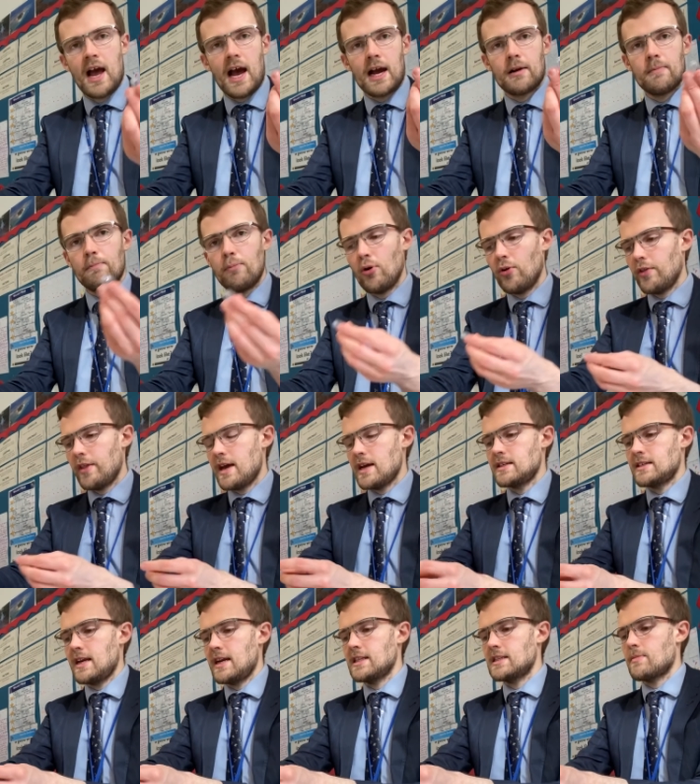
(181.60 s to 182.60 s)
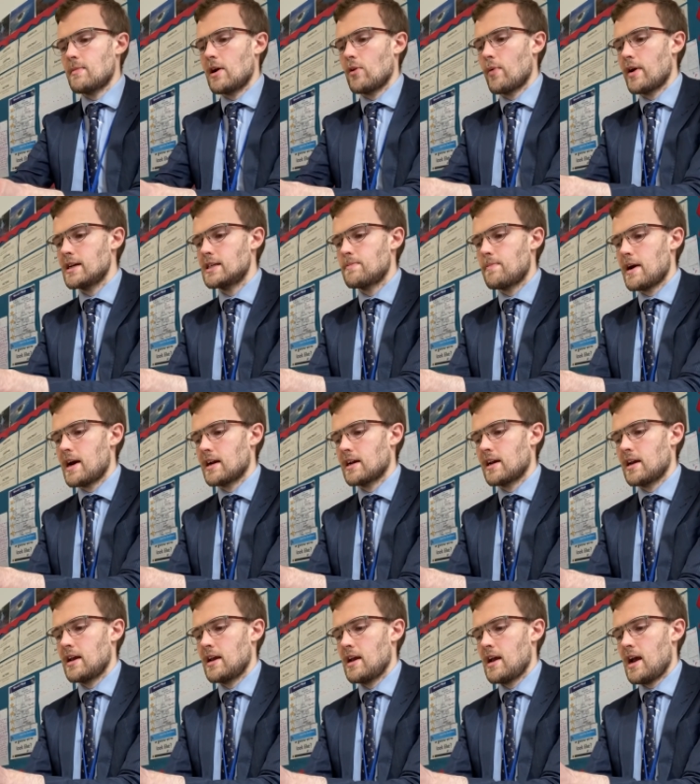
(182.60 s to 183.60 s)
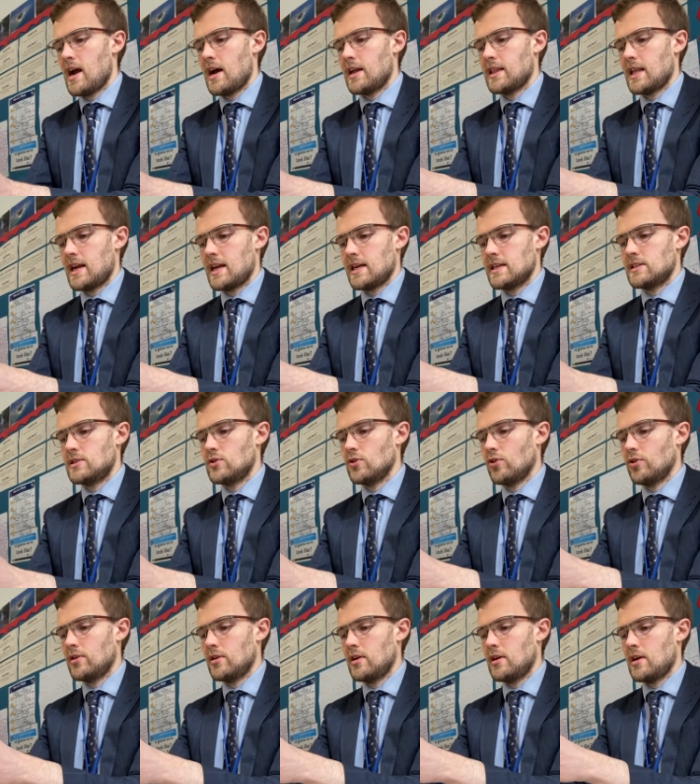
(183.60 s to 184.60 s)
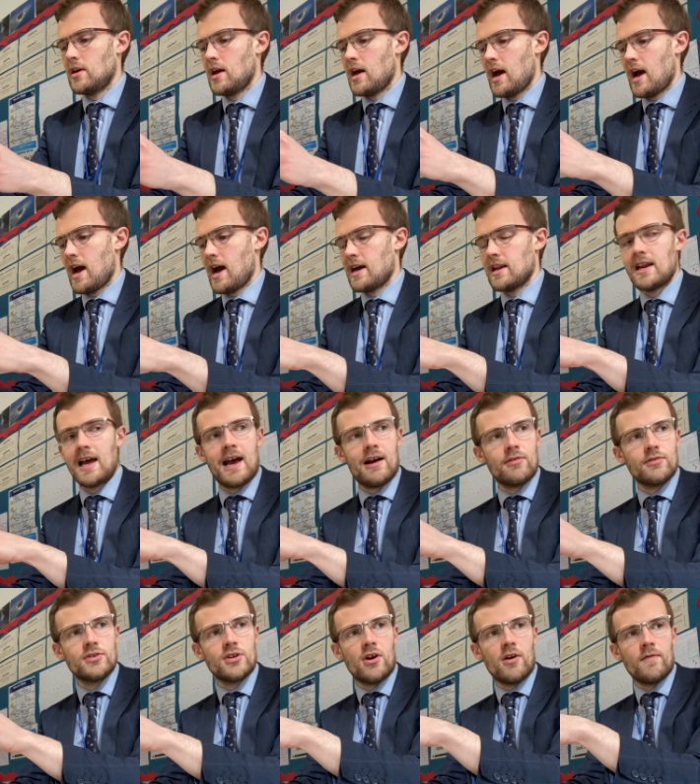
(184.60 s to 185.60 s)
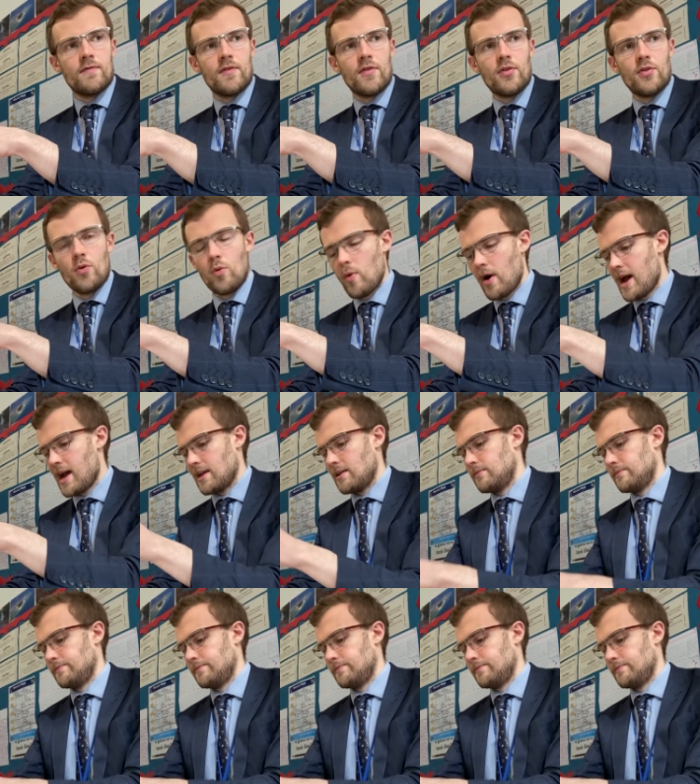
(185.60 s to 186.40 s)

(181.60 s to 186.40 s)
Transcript: I can put this into my waste bag, and then it is done and out of the way.